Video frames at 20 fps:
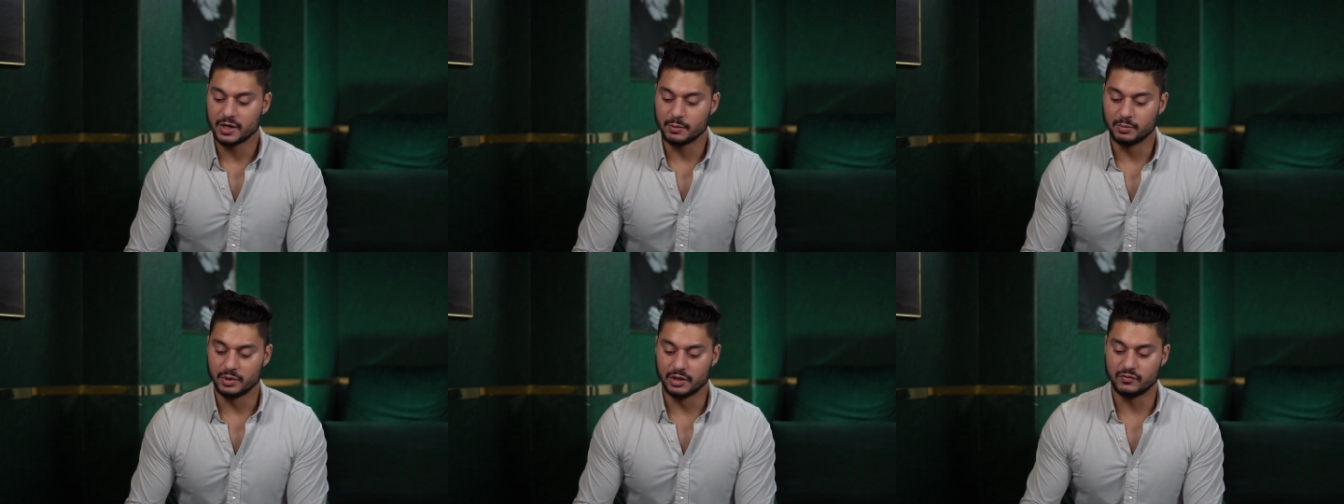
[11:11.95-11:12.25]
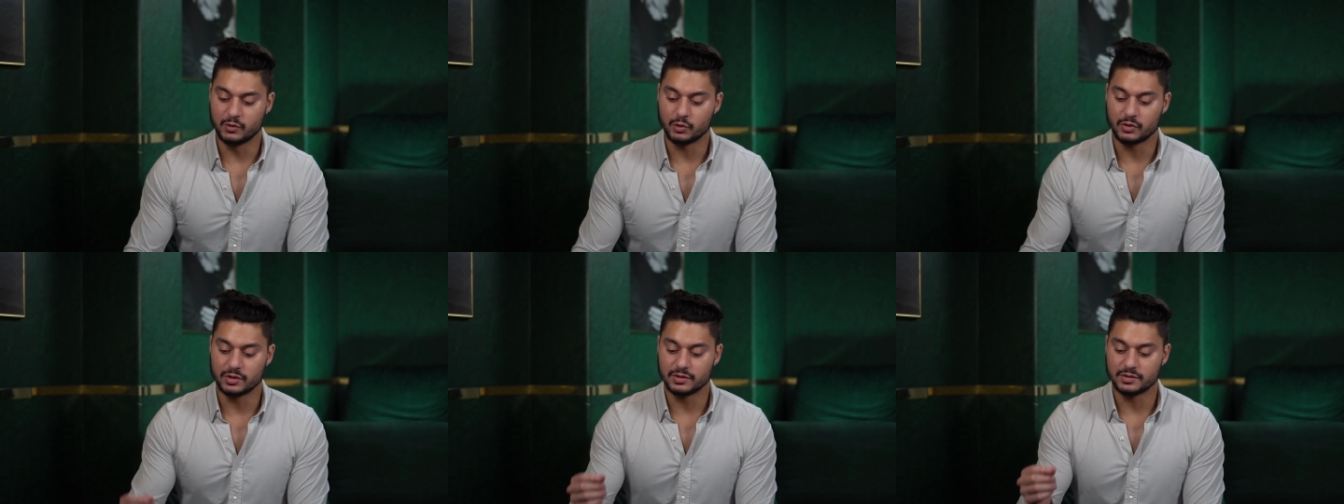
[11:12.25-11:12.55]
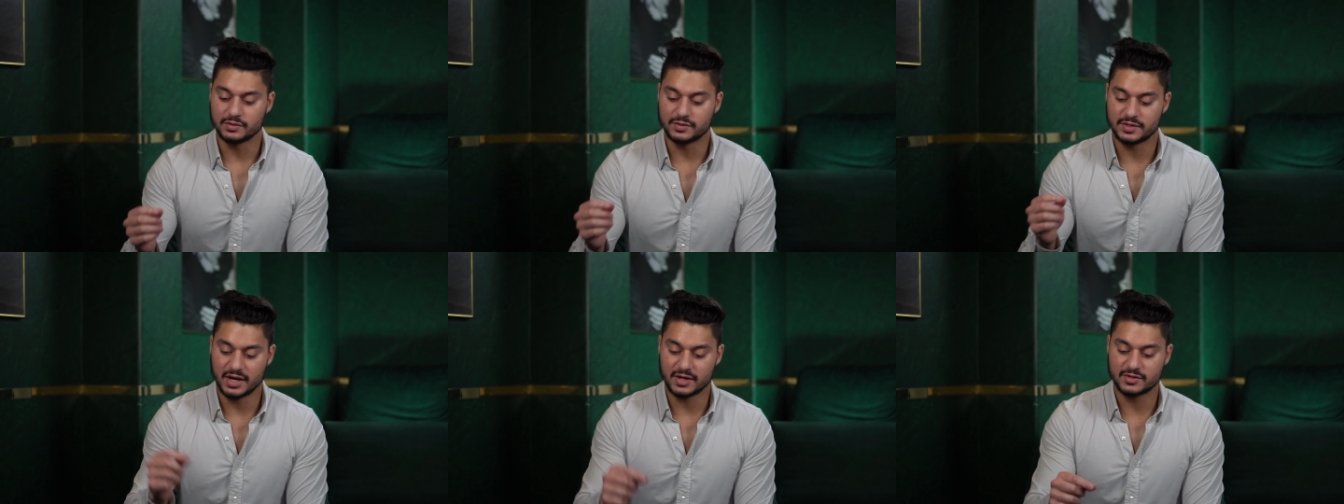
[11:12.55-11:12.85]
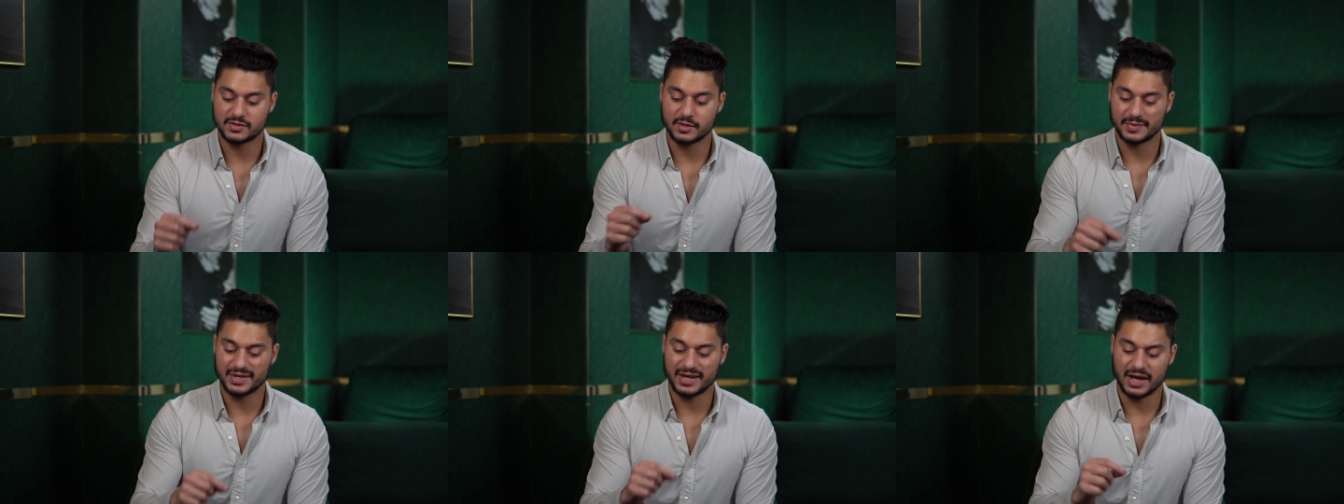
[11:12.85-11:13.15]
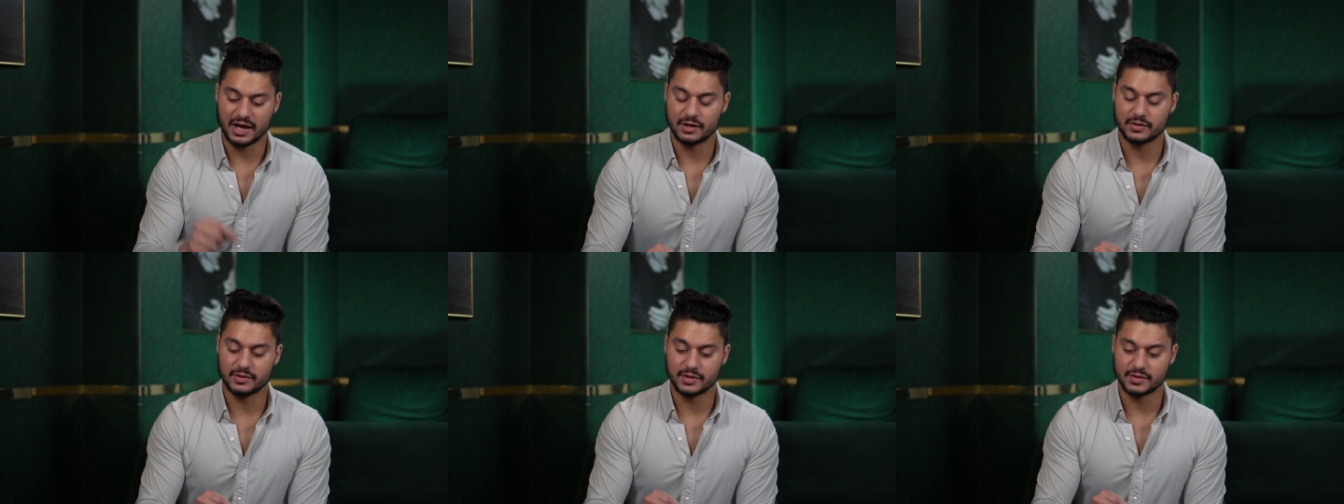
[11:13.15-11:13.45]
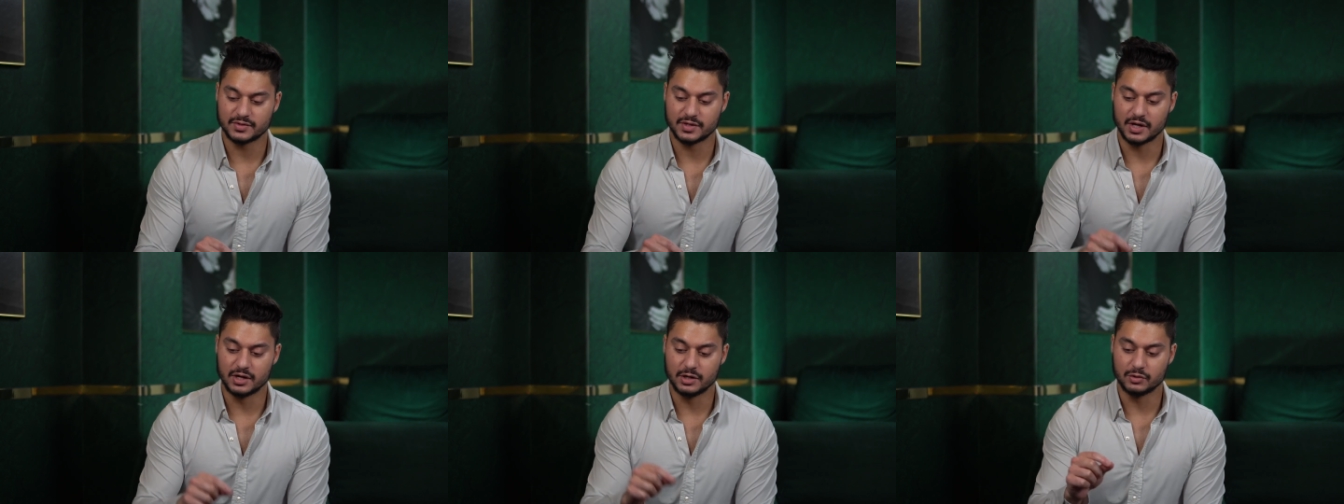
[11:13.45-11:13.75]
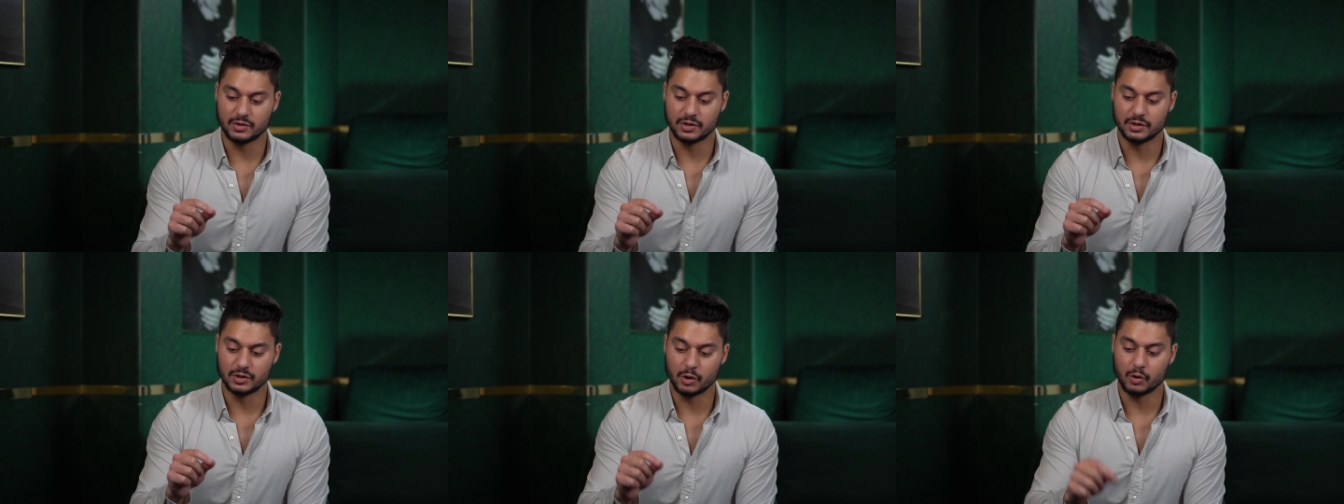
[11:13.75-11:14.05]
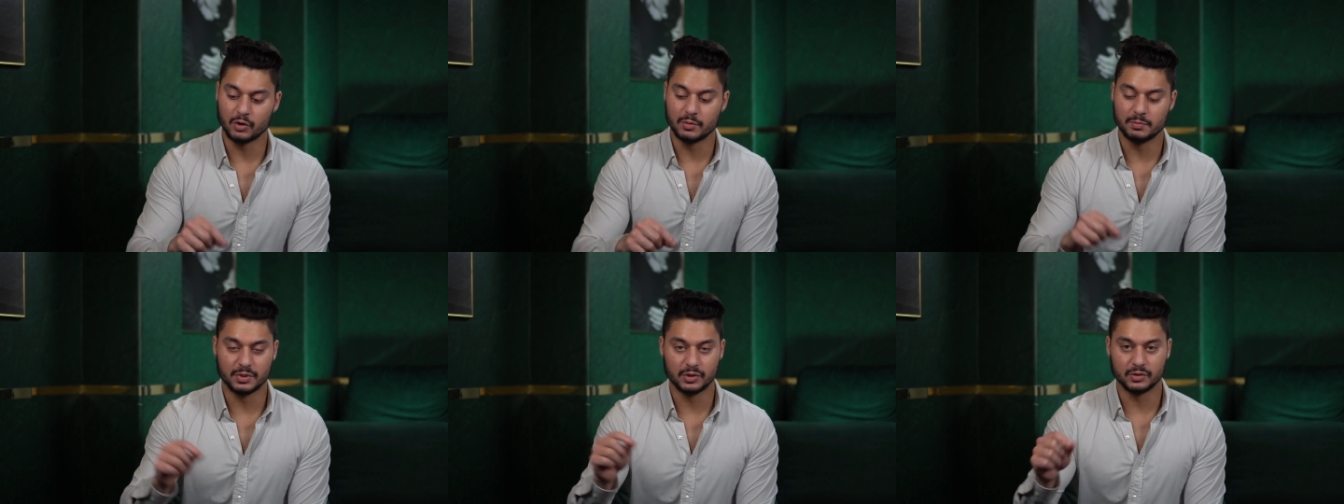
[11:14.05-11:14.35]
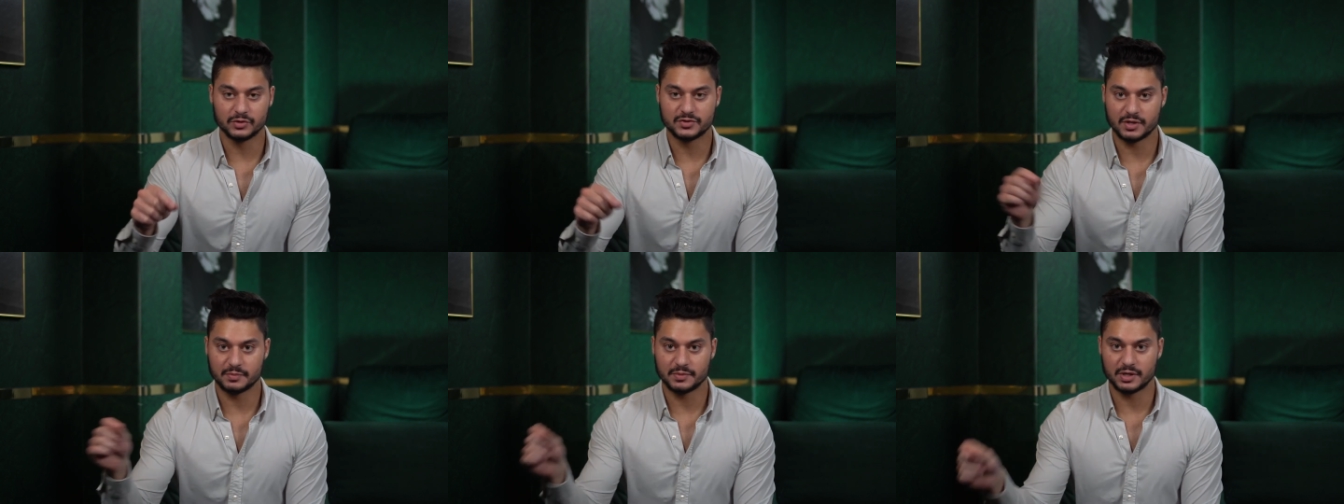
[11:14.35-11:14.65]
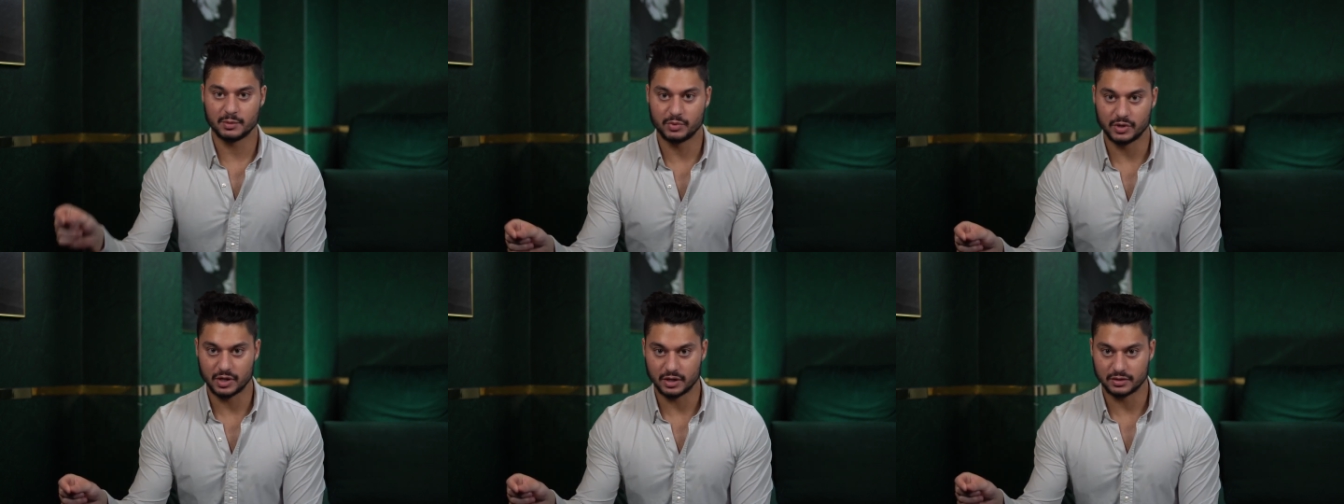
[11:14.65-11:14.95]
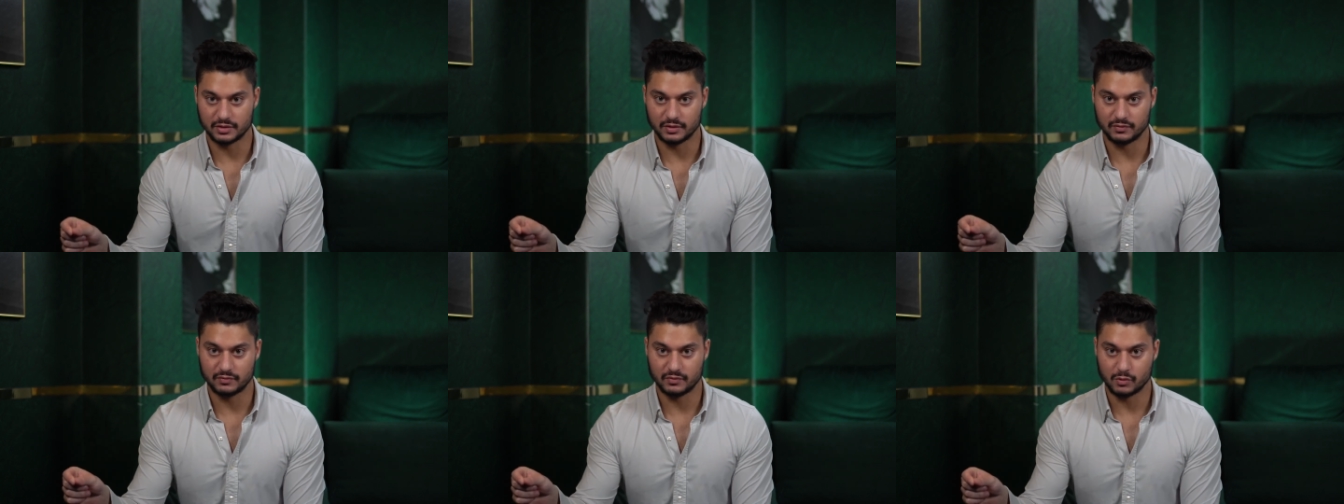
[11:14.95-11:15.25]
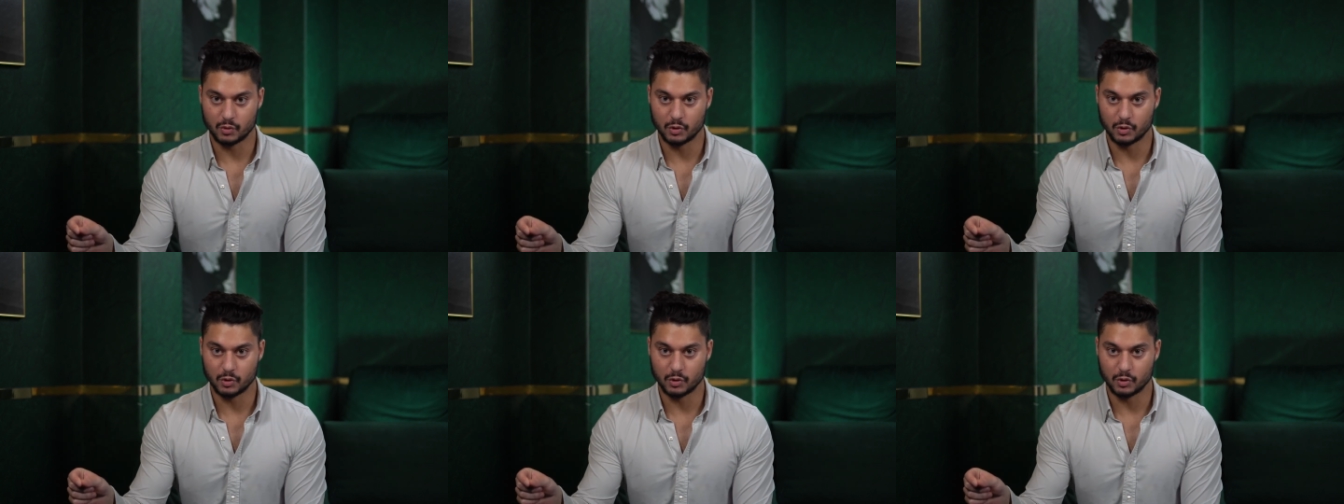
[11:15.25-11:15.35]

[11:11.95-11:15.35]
But if you can take something out of this and you can go and build something productive,